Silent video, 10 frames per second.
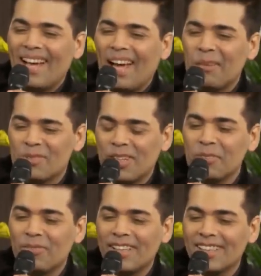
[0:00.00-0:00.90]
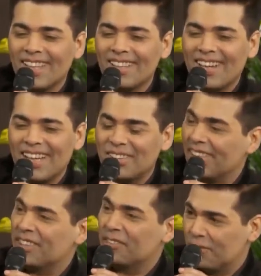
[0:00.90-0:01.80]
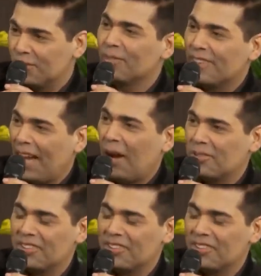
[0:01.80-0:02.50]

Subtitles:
I was trying to find another adjective to counter